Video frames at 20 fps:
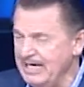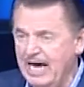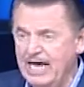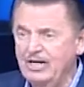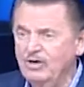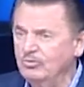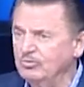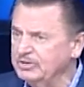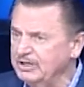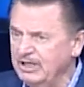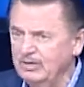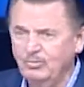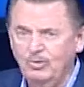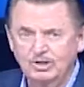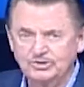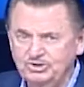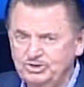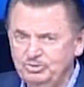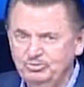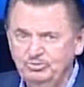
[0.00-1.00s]
I don't care
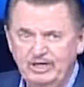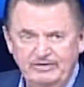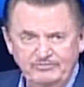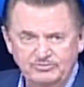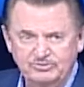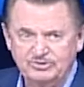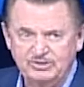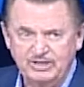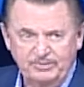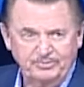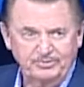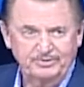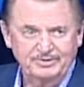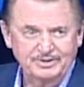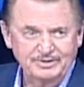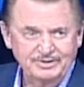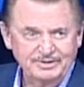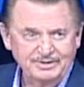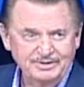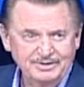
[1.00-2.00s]
what you eat for supper
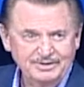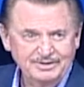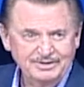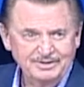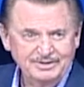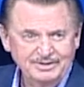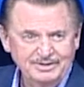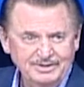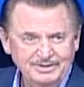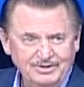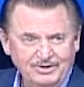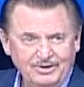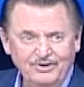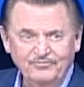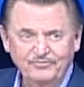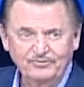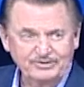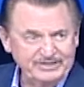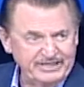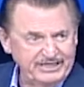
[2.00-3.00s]
or
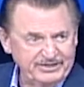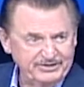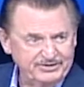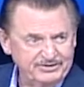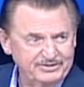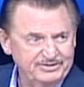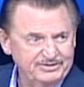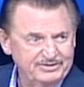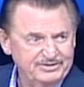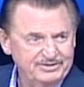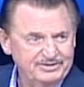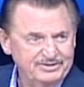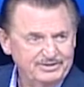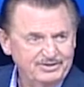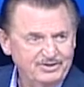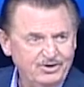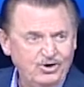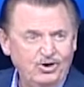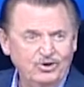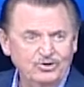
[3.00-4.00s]
for dinner
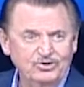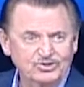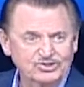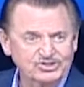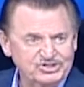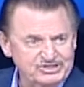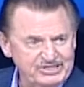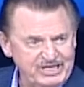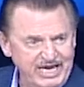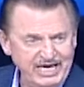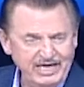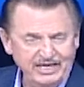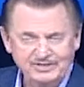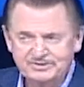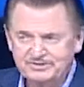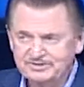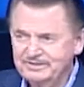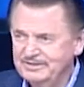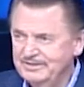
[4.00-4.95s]
or your snacks.